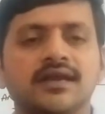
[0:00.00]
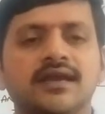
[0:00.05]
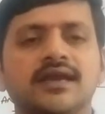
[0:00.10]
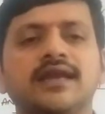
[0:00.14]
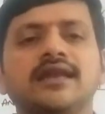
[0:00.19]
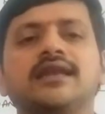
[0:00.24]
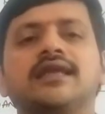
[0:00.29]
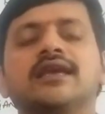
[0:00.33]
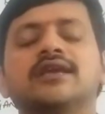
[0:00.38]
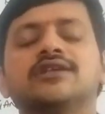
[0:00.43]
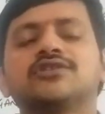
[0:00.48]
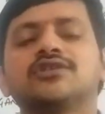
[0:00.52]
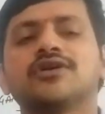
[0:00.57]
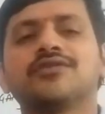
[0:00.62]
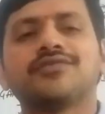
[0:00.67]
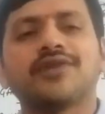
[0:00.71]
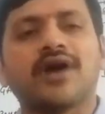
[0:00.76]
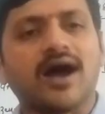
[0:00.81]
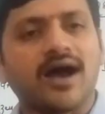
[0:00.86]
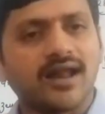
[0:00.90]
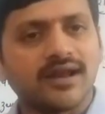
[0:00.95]
In case
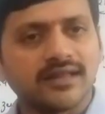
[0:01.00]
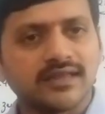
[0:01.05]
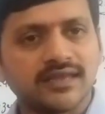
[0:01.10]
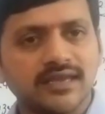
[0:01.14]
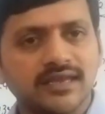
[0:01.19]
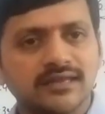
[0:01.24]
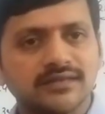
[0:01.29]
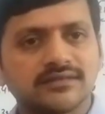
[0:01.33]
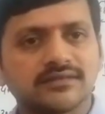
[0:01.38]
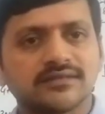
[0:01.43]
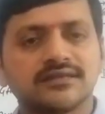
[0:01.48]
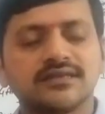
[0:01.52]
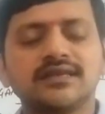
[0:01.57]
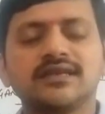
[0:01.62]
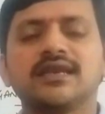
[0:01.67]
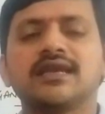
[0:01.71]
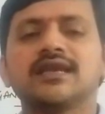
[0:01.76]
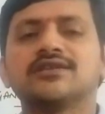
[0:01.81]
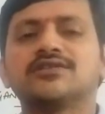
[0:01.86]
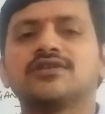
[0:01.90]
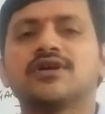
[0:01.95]
of alkenes,
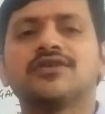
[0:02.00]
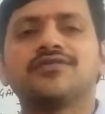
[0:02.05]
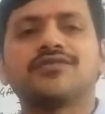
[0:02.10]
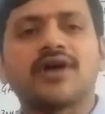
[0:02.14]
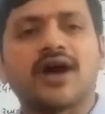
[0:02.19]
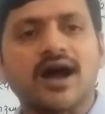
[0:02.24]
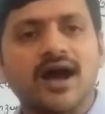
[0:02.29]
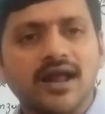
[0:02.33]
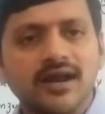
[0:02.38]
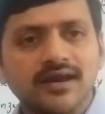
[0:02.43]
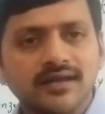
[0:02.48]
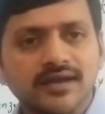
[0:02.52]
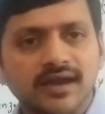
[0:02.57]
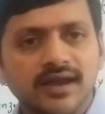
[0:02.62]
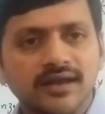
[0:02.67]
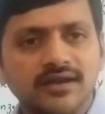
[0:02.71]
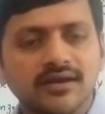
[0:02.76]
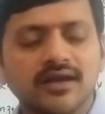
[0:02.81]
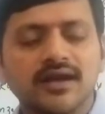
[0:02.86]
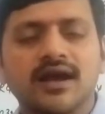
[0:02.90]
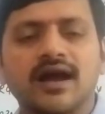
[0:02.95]
in case of
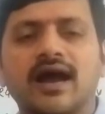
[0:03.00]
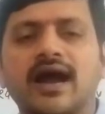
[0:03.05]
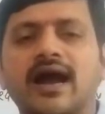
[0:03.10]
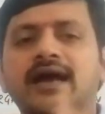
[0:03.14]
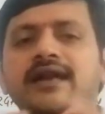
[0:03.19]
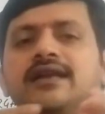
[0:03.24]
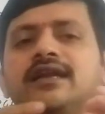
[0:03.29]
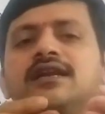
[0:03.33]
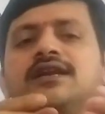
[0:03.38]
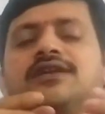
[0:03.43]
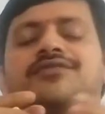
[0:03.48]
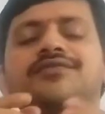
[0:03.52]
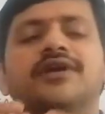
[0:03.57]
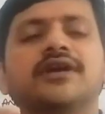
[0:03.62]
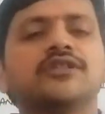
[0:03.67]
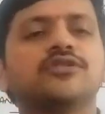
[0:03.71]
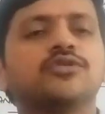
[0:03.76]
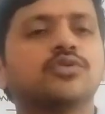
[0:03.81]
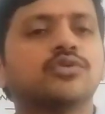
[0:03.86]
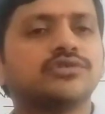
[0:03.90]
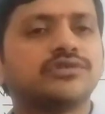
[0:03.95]
alkyne,
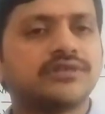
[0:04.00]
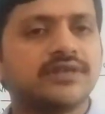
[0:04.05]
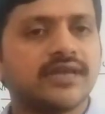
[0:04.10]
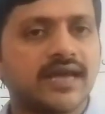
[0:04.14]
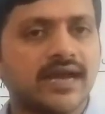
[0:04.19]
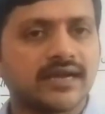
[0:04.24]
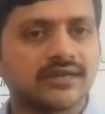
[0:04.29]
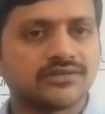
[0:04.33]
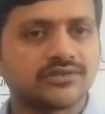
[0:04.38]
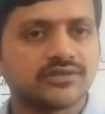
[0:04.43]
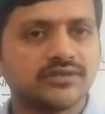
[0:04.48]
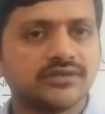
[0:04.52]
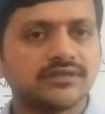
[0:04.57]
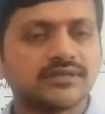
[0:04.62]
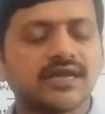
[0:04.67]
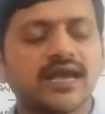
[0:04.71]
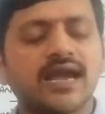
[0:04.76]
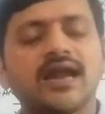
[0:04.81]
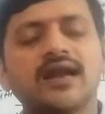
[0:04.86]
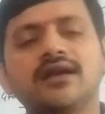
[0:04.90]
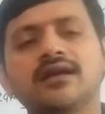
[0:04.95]
identify those reactions
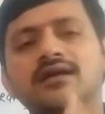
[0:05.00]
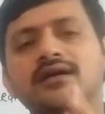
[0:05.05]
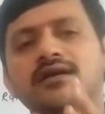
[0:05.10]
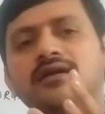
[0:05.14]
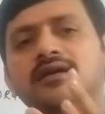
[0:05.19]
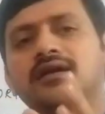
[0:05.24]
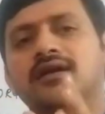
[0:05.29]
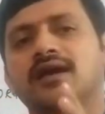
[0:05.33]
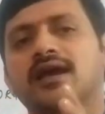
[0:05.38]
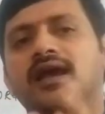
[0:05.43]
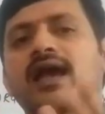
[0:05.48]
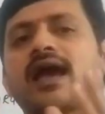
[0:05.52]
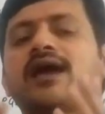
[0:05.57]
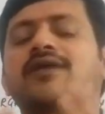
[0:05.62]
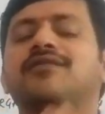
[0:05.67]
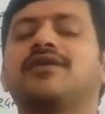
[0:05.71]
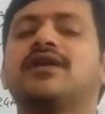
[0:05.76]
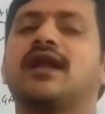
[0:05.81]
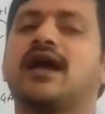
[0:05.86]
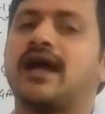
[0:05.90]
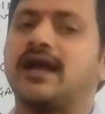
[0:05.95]
and
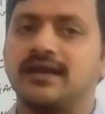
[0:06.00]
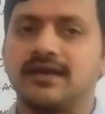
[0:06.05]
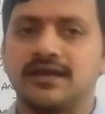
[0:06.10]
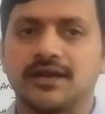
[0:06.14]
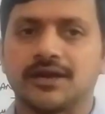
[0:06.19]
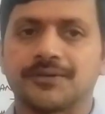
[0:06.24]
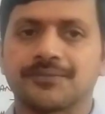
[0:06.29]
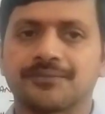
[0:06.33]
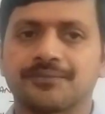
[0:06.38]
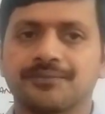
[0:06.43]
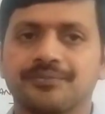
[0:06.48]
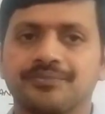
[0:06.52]
have an idea.